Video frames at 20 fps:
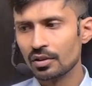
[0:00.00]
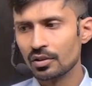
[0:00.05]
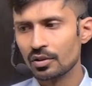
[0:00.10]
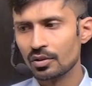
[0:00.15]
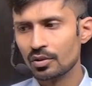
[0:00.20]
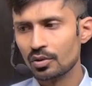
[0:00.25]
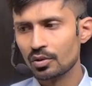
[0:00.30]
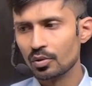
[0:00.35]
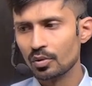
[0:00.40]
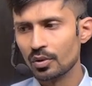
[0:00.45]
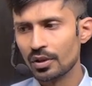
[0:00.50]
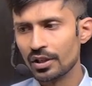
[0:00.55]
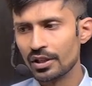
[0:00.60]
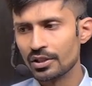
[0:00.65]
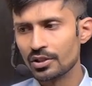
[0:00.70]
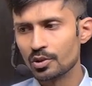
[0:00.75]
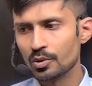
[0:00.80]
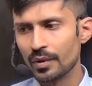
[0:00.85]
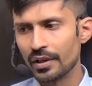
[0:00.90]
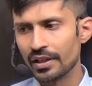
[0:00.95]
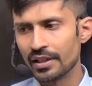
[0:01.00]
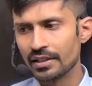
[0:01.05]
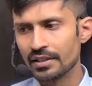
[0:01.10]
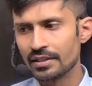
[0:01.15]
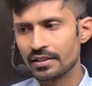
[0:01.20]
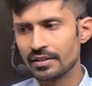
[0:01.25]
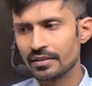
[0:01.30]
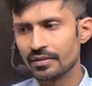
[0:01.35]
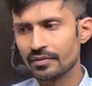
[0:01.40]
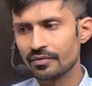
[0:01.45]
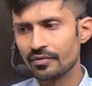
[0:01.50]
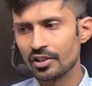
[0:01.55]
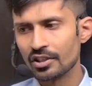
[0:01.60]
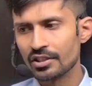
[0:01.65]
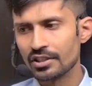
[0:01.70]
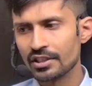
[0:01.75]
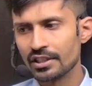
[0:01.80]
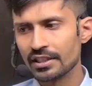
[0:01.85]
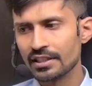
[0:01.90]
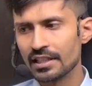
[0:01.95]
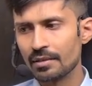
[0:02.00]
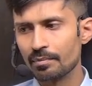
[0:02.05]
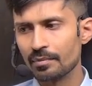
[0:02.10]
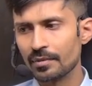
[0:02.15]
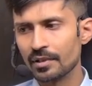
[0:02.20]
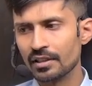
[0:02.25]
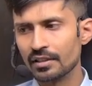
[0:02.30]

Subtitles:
2 raised to x. First example.